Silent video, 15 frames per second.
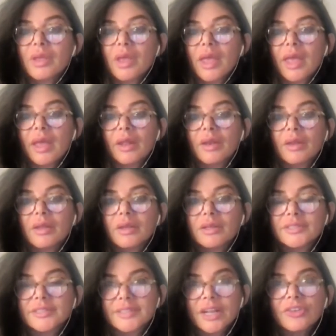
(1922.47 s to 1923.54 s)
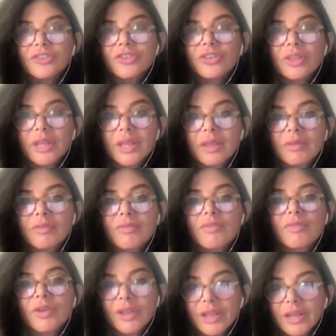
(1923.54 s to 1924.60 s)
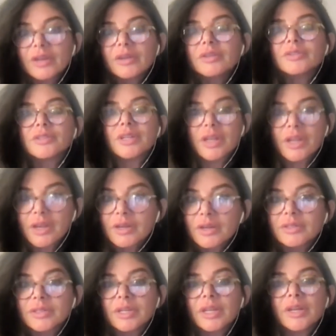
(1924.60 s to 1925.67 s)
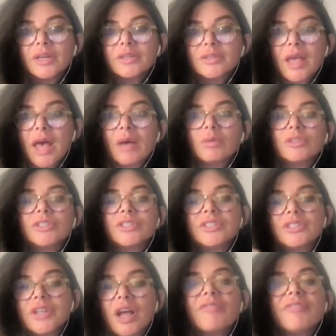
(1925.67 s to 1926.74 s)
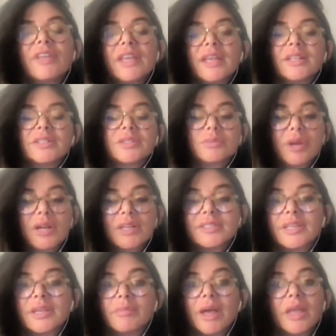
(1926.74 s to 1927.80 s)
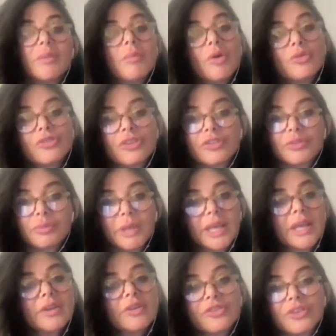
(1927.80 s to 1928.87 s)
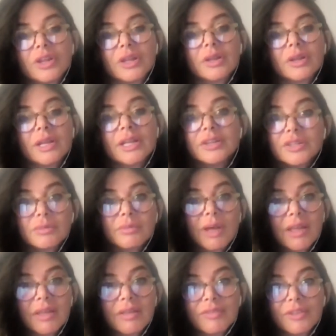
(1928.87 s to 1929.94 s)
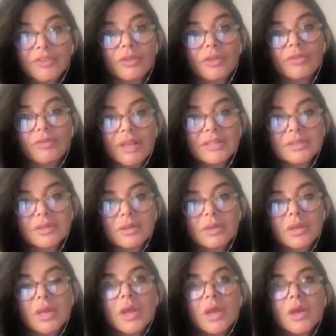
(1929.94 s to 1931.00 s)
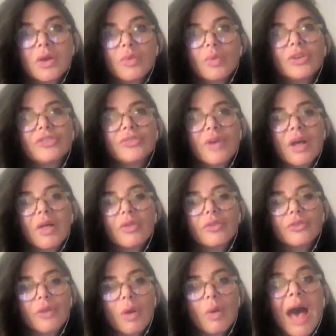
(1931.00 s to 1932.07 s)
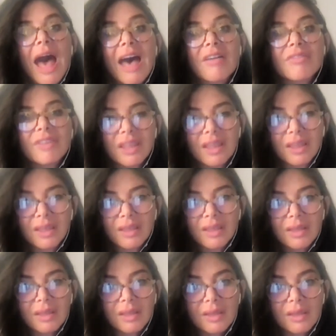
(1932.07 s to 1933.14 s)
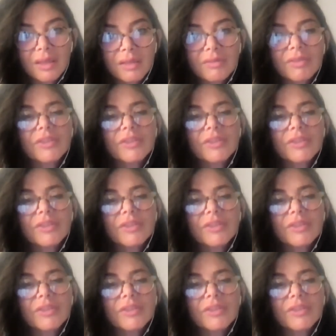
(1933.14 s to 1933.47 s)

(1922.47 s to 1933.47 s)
And essentially, for years and years and years, I was stuffing and suppressing my emotions, my energy into my mm. physical vessel, which felt so heavy. Mm.